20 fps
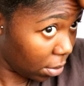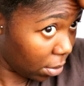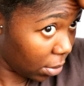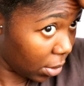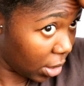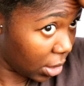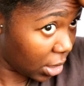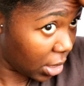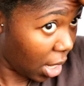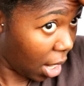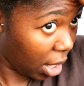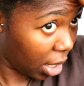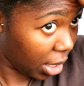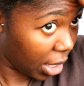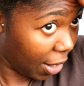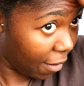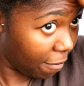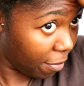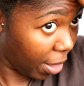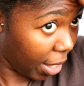it's not going
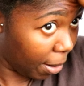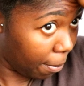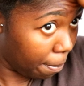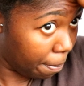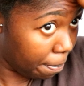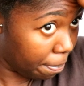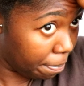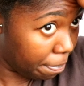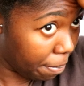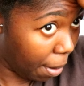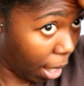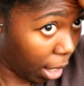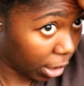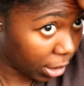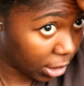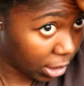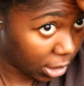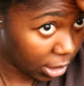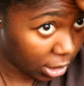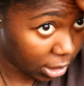to have like
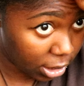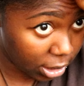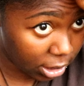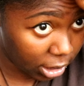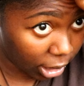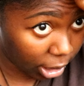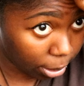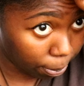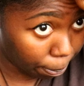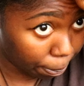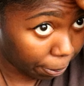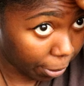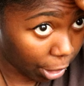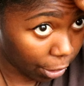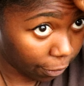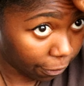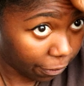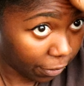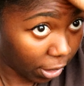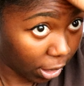boxes and
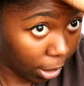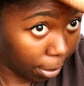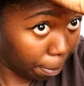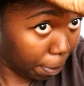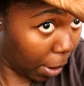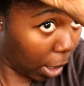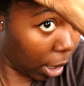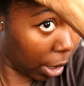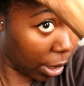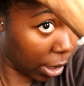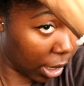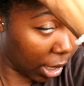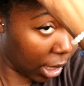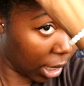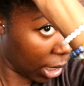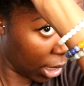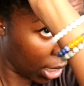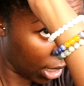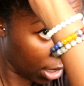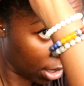perfect
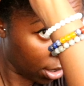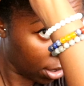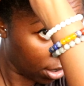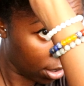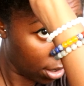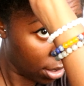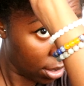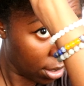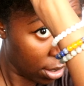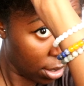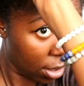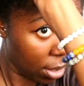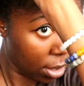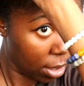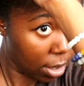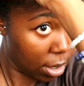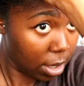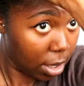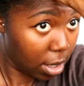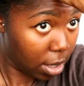parting and
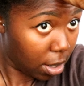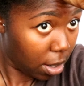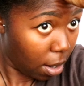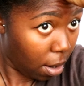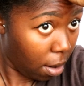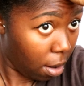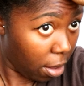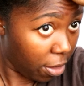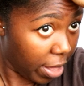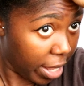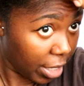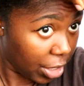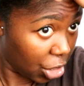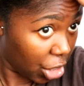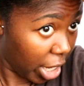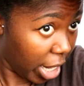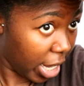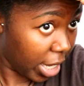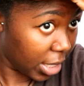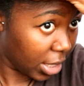all that
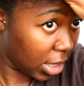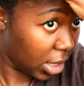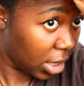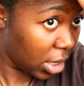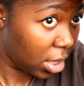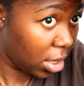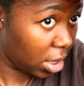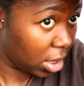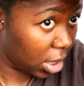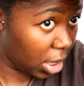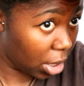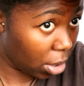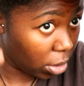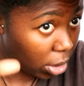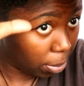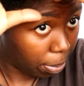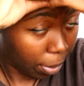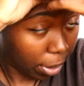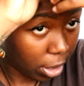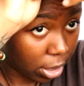jazz. The
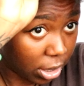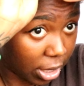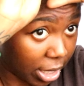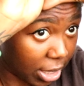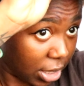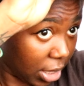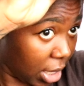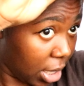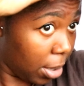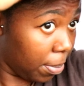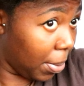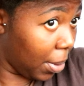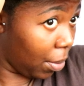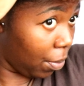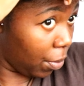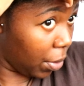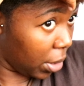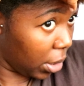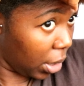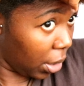only part that's going to be
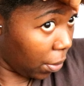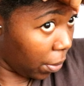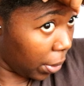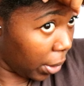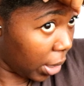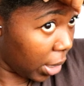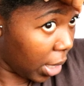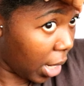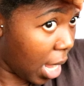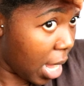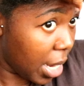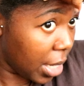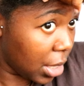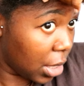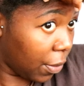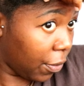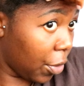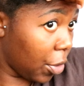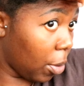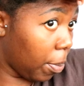really
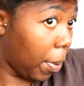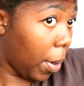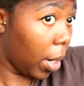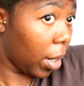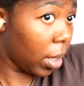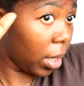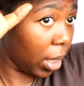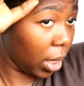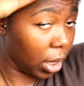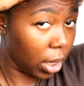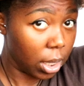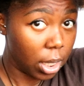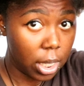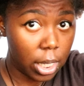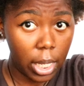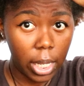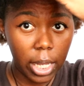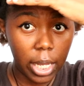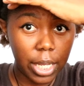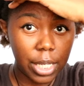organized for the parting
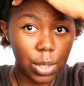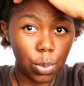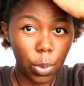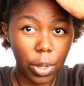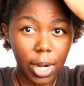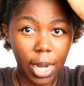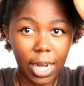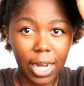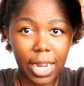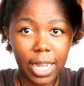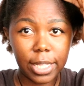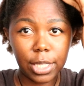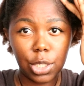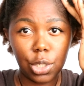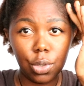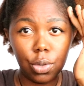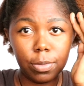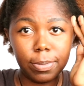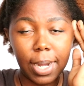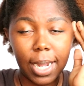is when I get
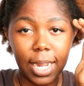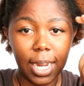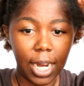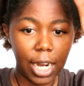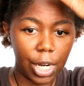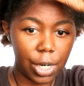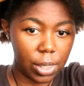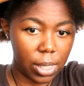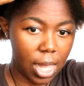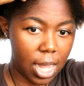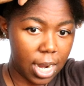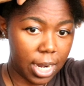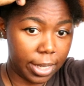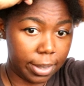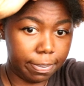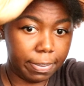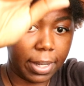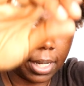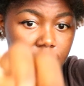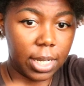to my
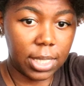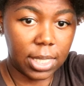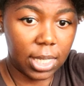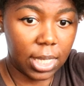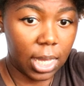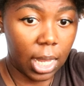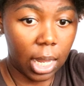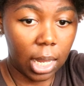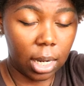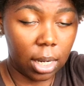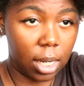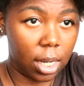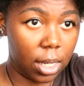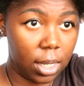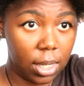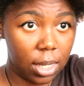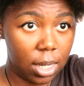hairline, because again,